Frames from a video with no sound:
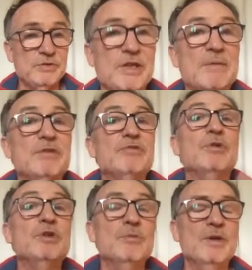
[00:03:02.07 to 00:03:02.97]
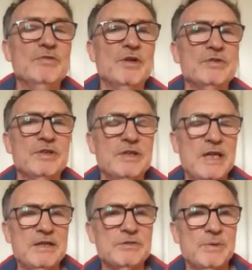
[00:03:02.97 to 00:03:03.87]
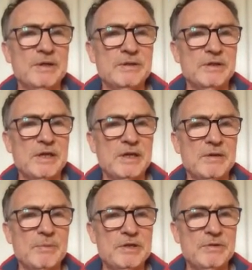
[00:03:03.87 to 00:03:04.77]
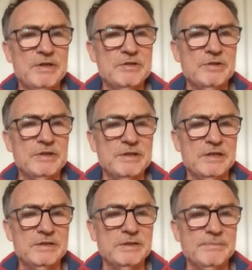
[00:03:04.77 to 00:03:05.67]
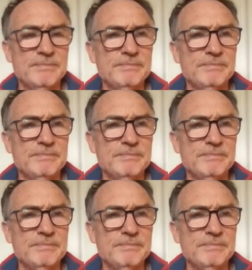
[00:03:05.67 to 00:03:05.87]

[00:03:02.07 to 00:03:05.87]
that before you move on to the next one when you're entering data.